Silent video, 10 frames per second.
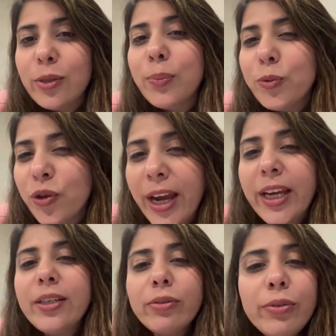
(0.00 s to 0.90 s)
So
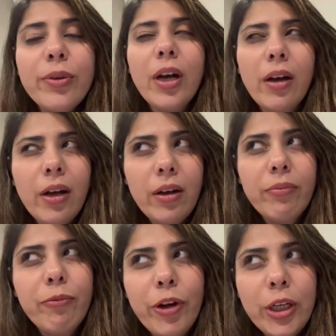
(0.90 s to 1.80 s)
try to,
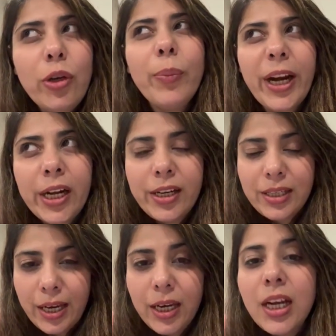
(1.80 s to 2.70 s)
when you're
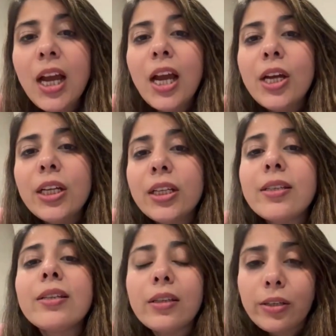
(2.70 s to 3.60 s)
practicing, this
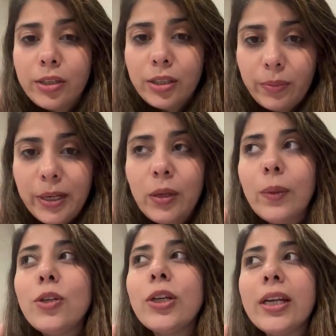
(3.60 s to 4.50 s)
is a third tip
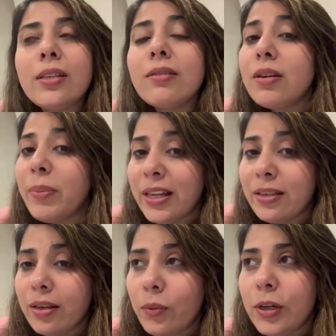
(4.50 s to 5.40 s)
anyway, to get
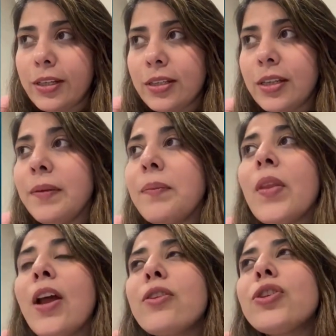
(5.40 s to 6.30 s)
band 7, let's say.
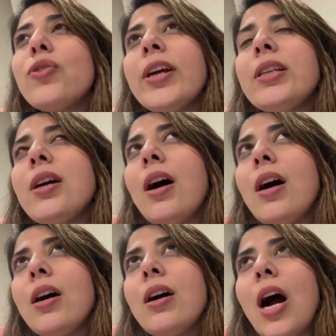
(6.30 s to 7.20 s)
So you get,
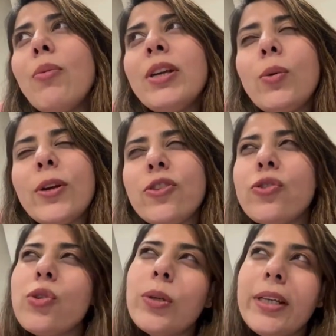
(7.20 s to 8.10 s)
how many
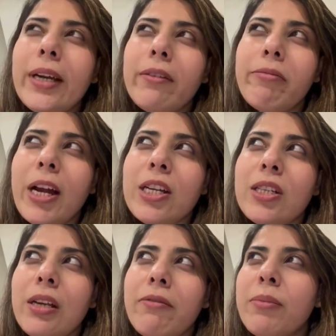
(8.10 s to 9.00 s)
questions you would get of match
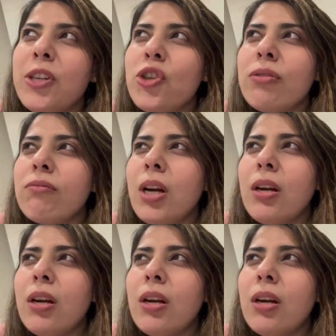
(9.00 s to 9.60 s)
the information?